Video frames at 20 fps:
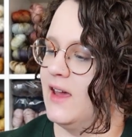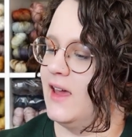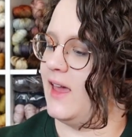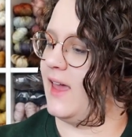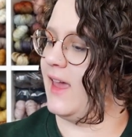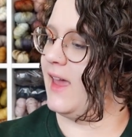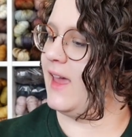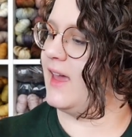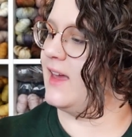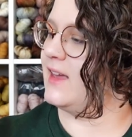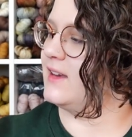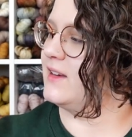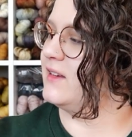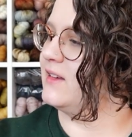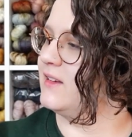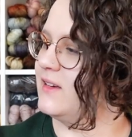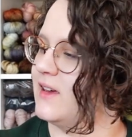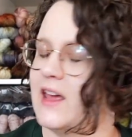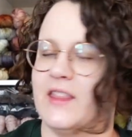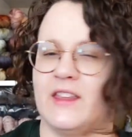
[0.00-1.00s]
And
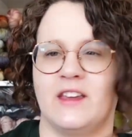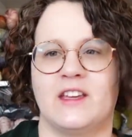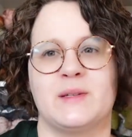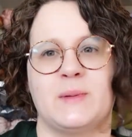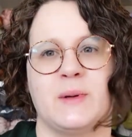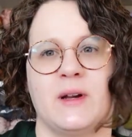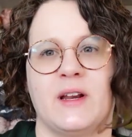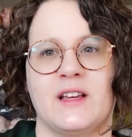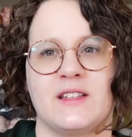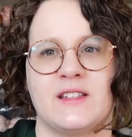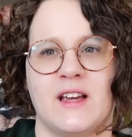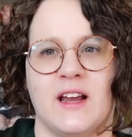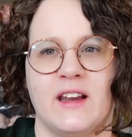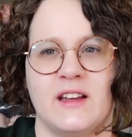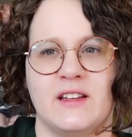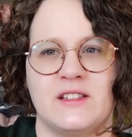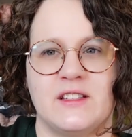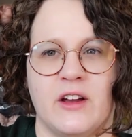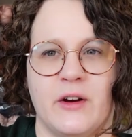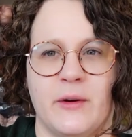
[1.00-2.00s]
I think he's pretty
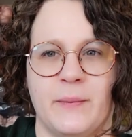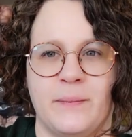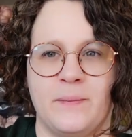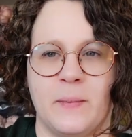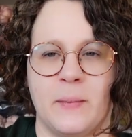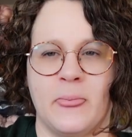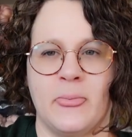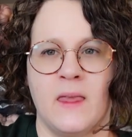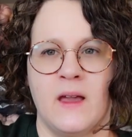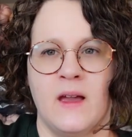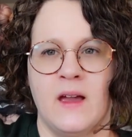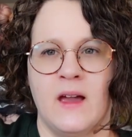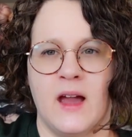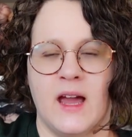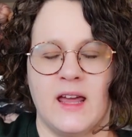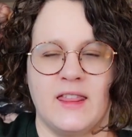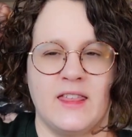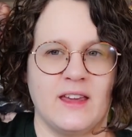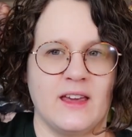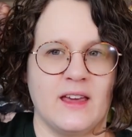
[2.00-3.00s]
excited. So
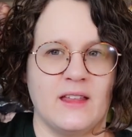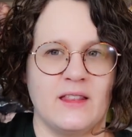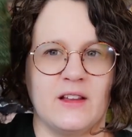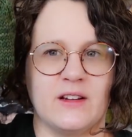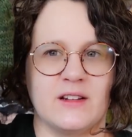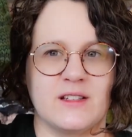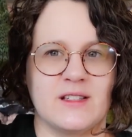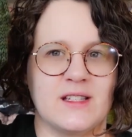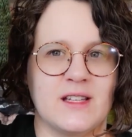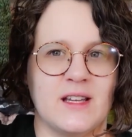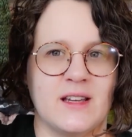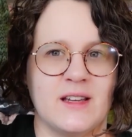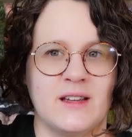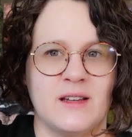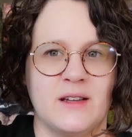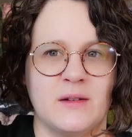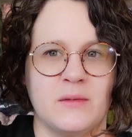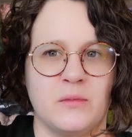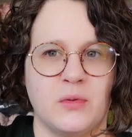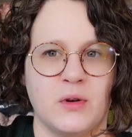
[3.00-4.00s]
I think it looks
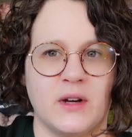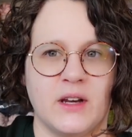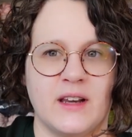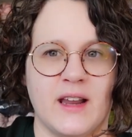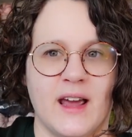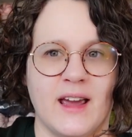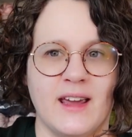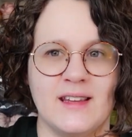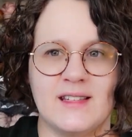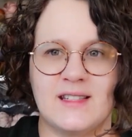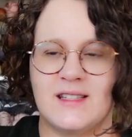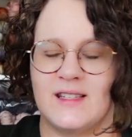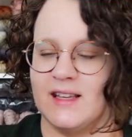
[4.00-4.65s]
pretty nice.